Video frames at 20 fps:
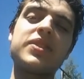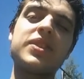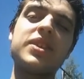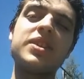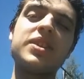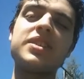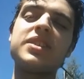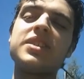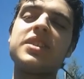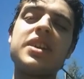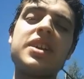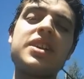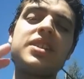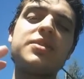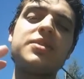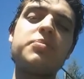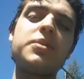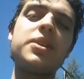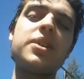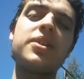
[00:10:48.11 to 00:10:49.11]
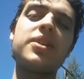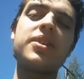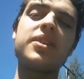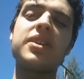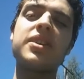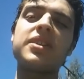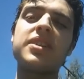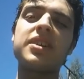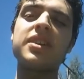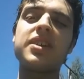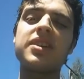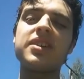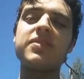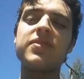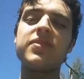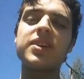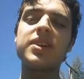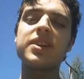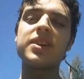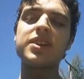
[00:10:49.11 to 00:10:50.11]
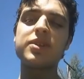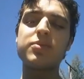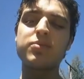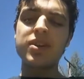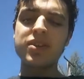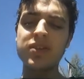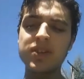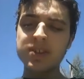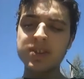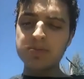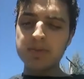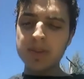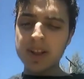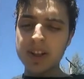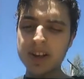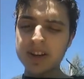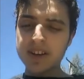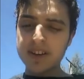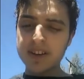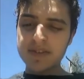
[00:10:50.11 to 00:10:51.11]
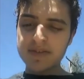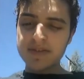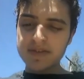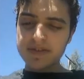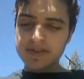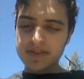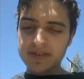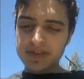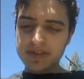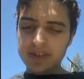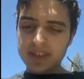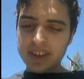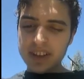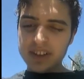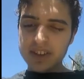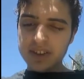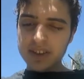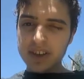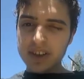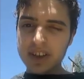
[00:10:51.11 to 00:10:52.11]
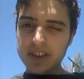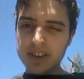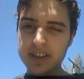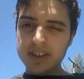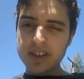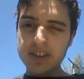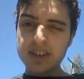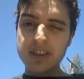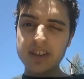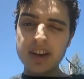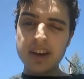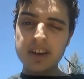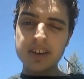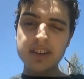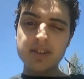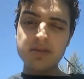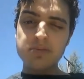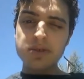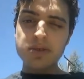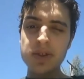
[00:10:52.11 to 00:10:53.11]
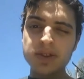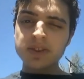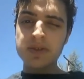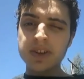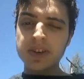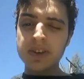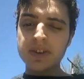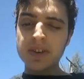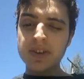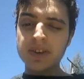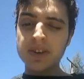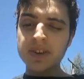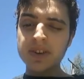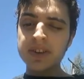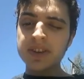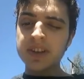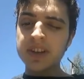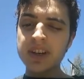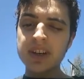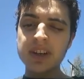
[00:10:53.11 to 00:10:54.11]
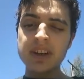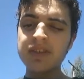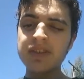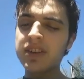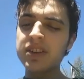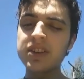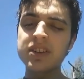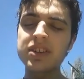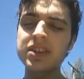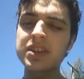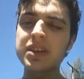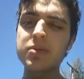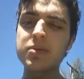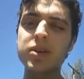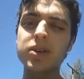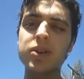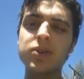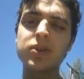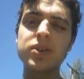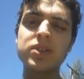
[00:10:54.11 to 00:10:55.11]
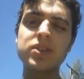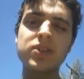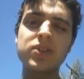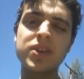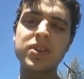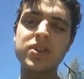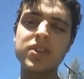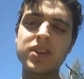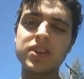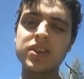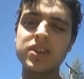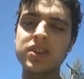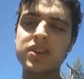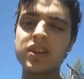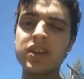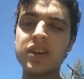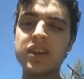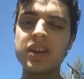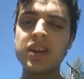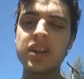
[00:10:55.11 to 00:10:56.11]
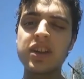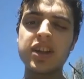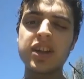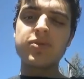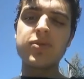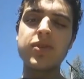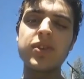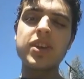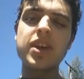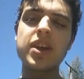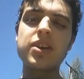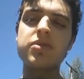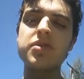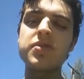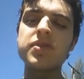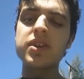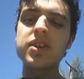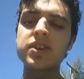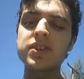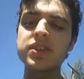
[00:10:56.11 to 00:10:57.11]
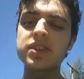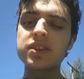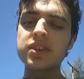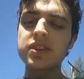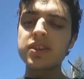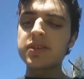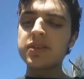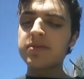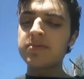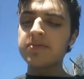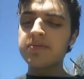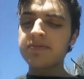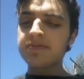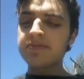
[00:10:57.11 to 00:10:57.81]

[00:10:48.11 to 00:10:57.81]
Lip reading: It doesn't say it's a beer or anything, but it's pretty much implied. So yeah, Sid's dad's an abusive alcoholic. I have nothing to say about Toy Story because that's a movie that everybody has seen.